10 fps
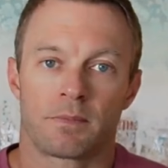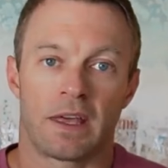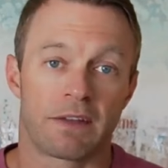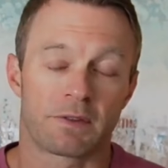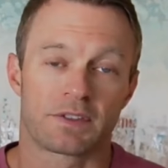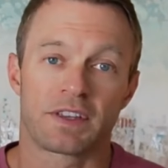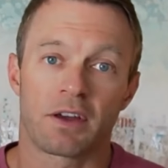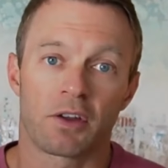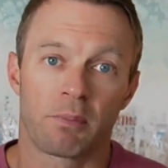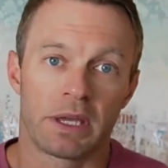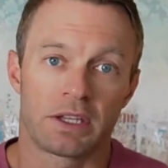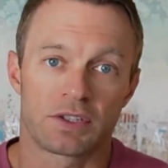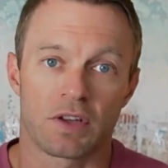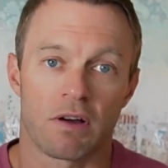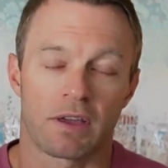And after sitting on the
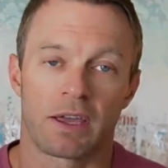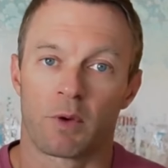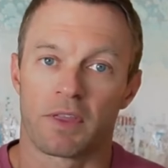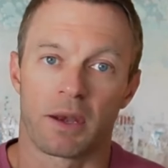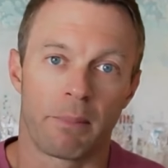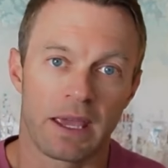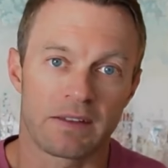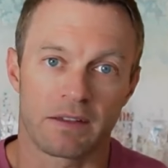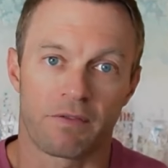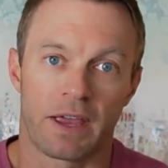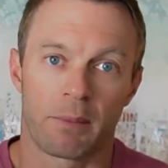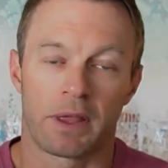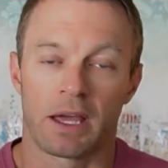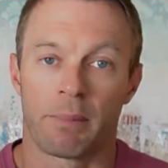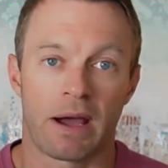beach talking with an amazing
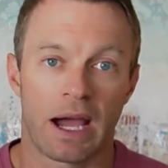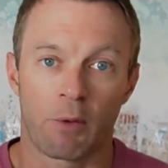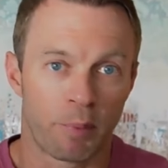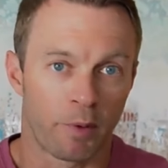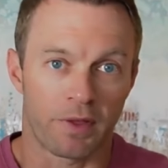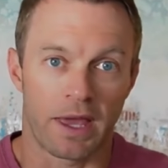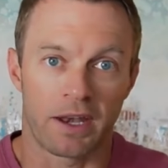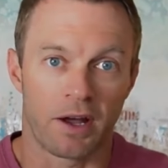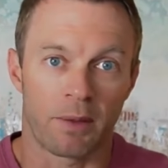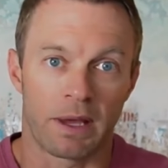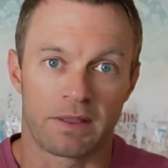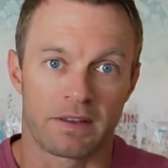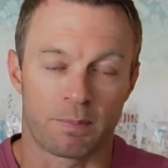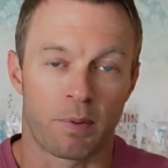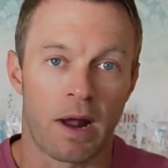family about how we both ended up at
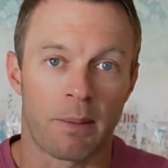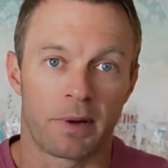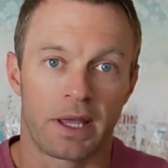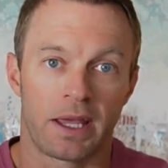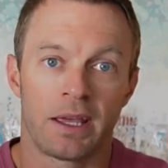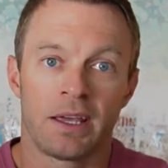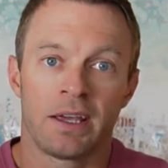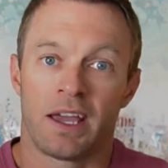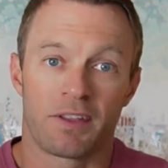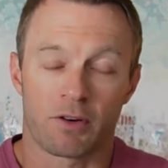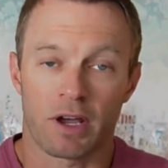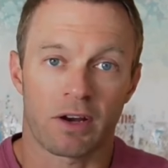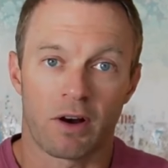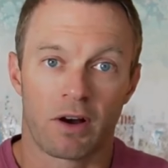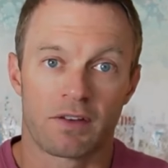this property and the credit
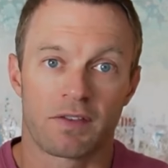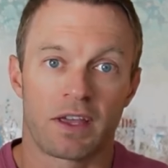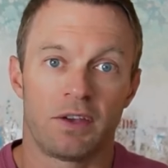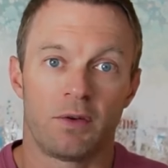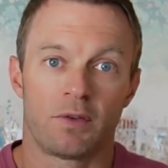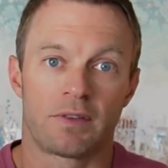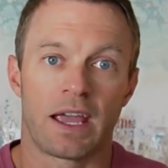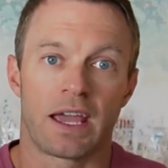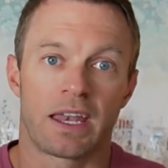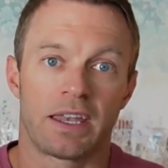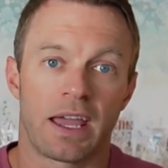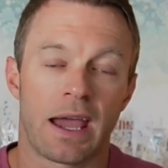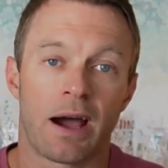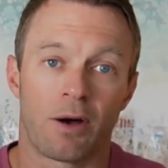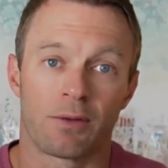cards that they use day in and day
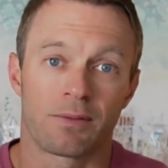out,